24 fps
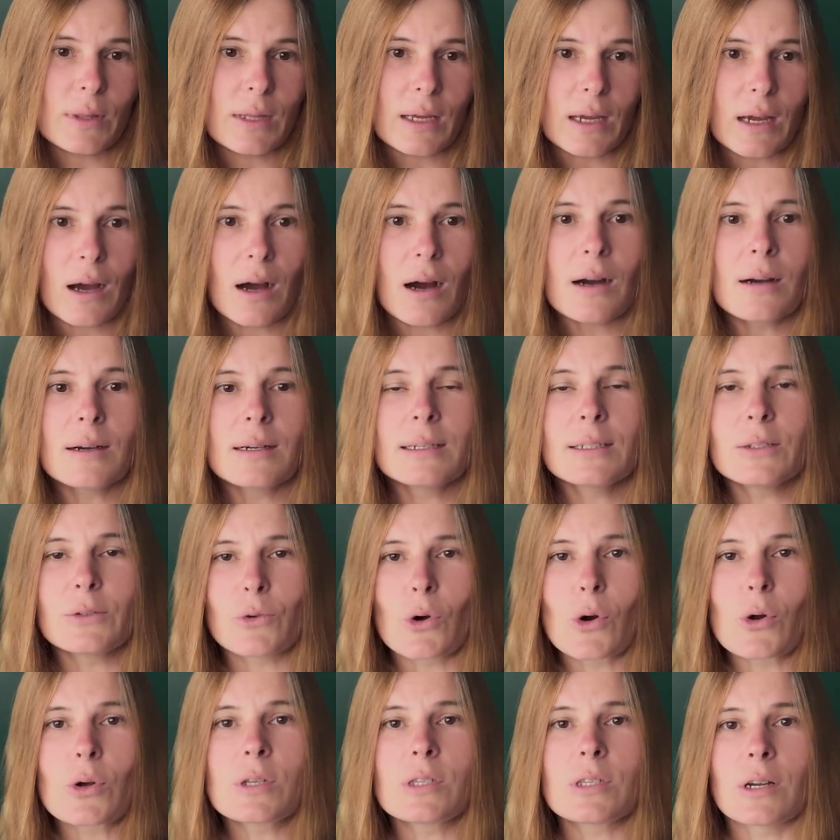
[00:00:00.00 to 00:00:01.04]
when the current
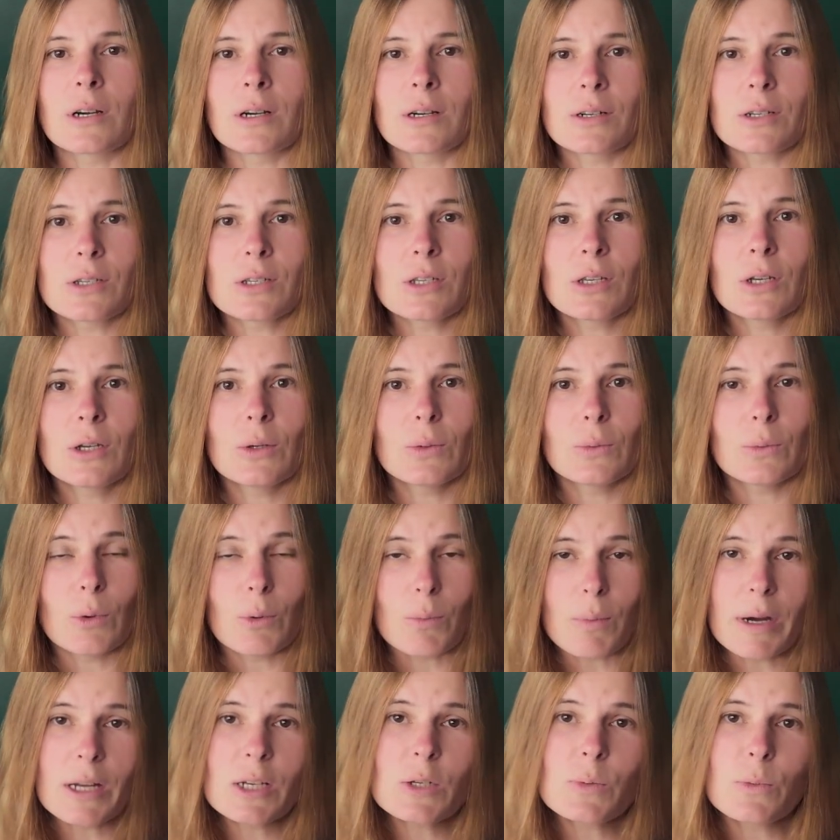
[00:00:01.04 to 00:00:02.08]
rock stars were
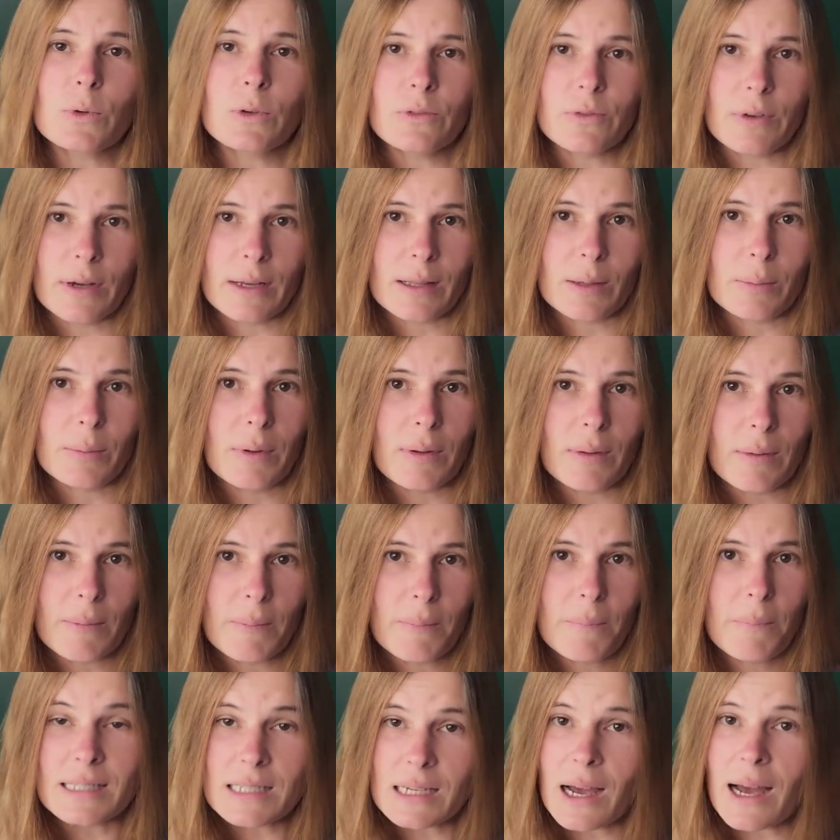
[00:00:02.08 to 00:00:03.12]
much more available,
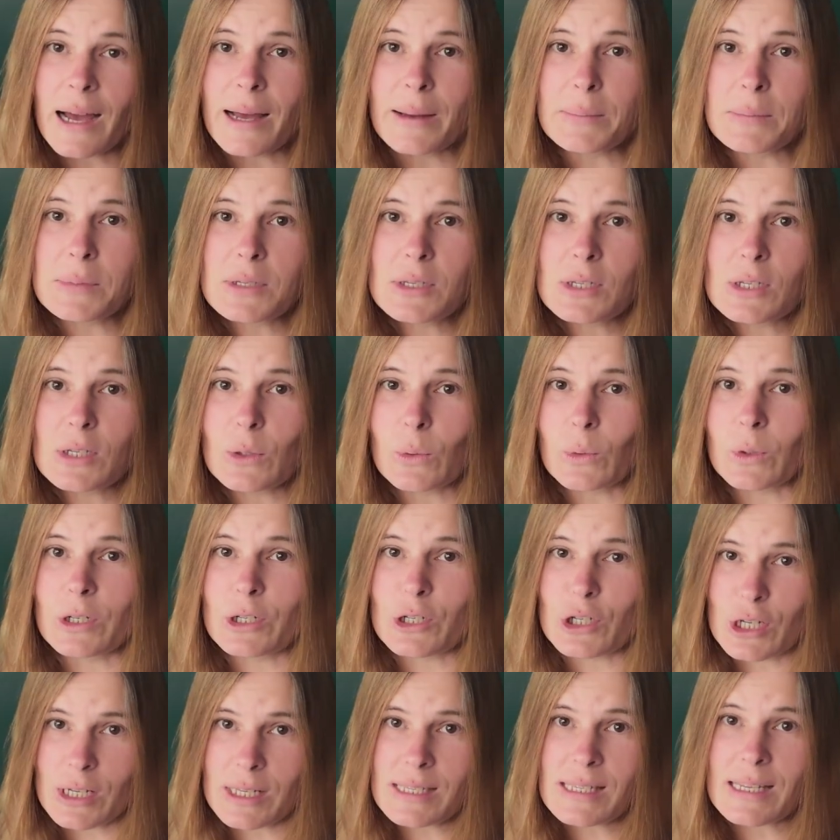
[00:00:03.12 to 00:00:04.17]
the times
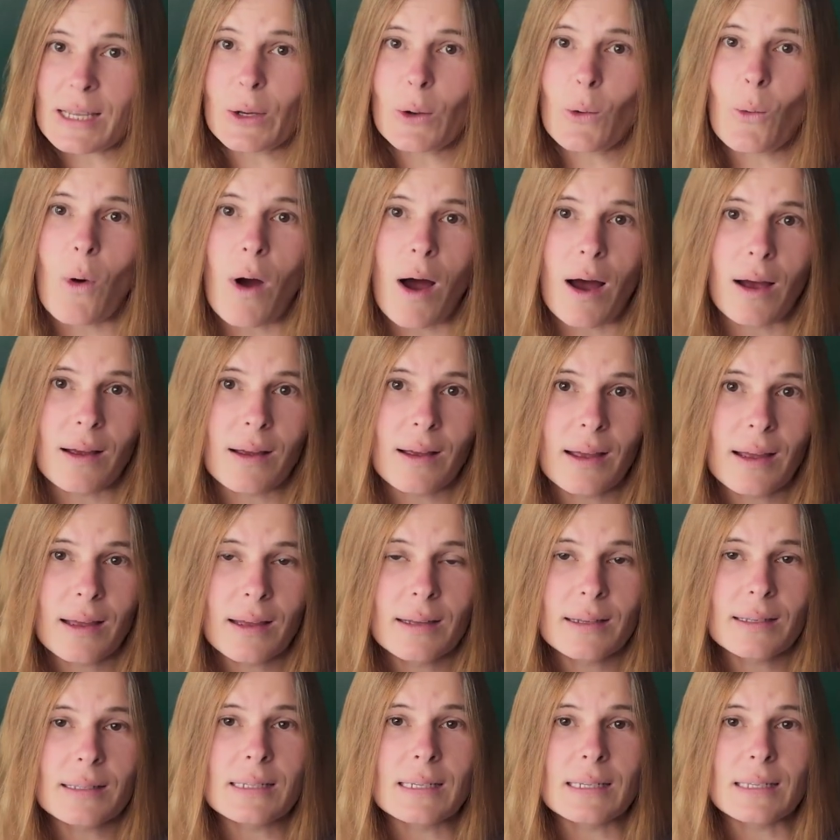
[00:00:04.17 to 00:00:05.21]
when Jensen Huang
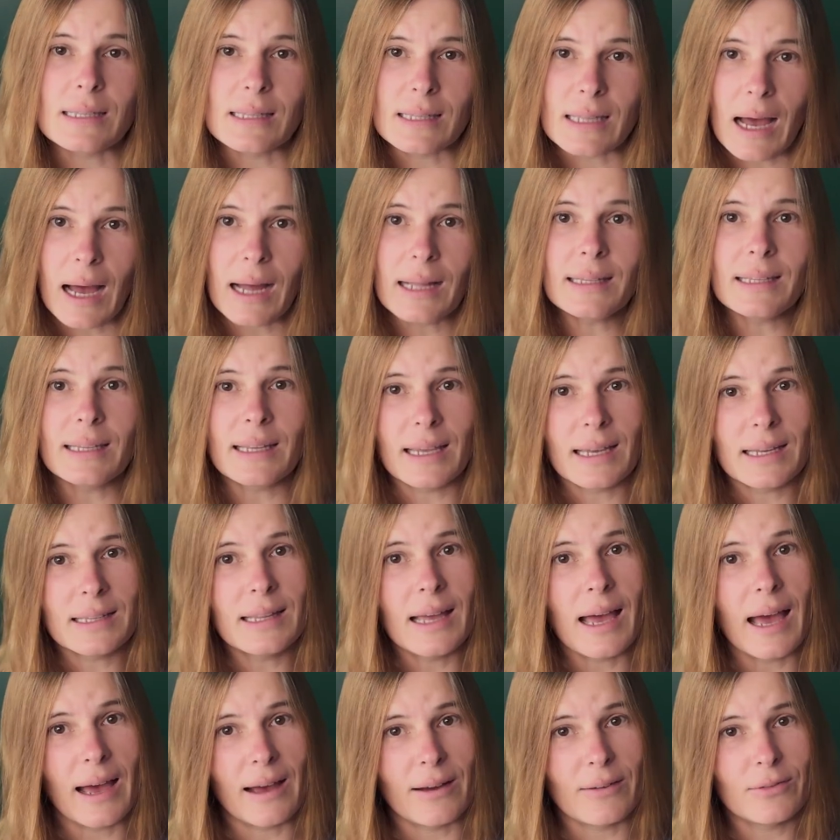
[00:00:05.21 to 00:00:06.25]
did not yet
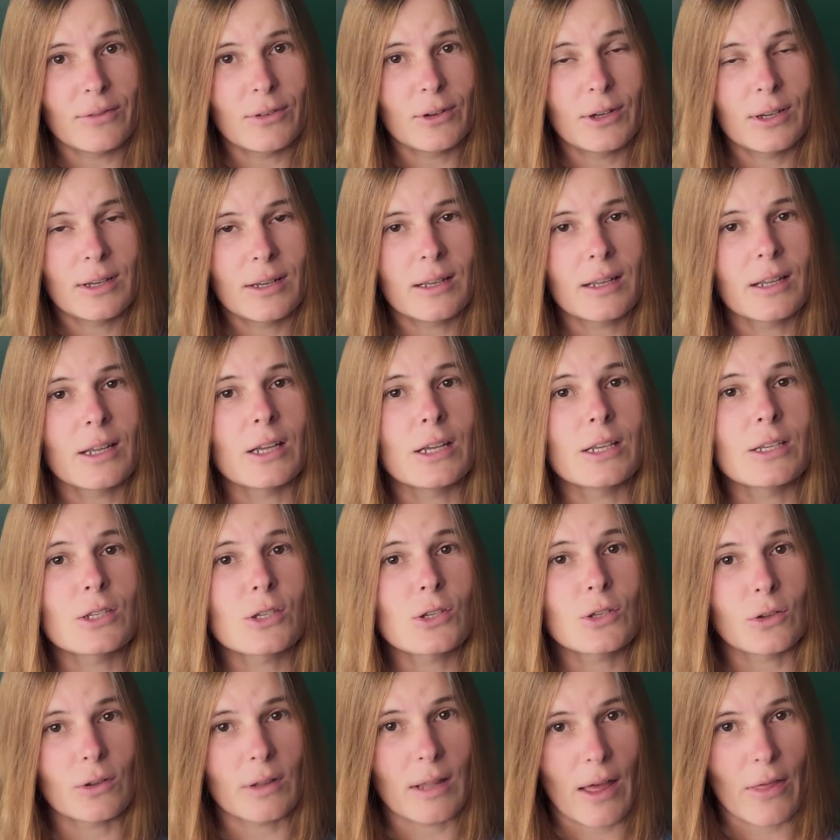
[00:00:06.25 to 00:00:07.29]
have
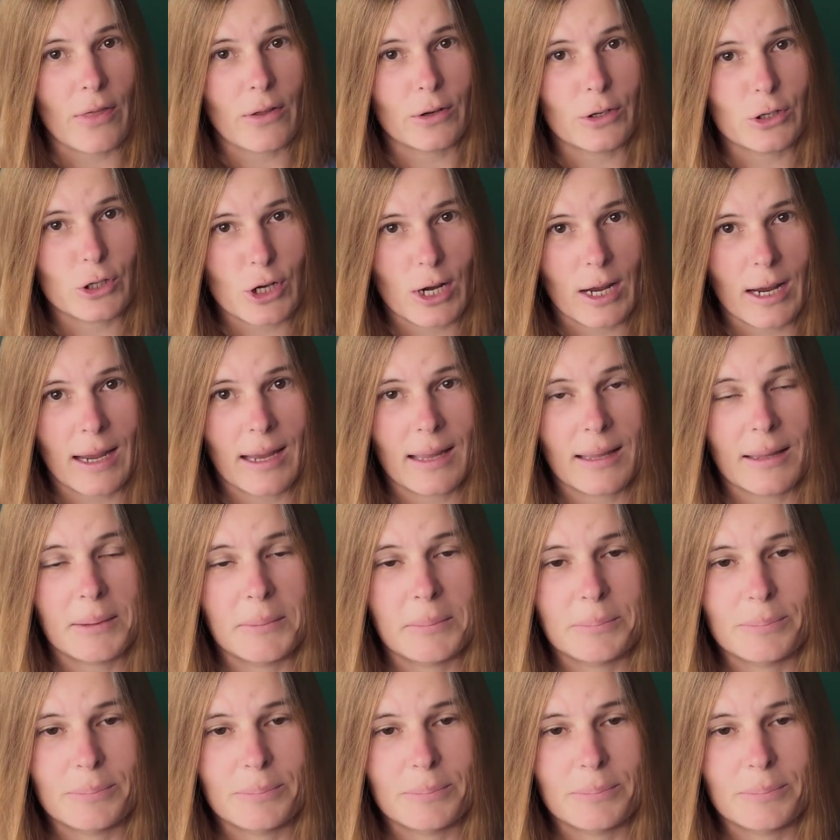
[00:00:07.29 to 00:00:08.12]
his leather jacket.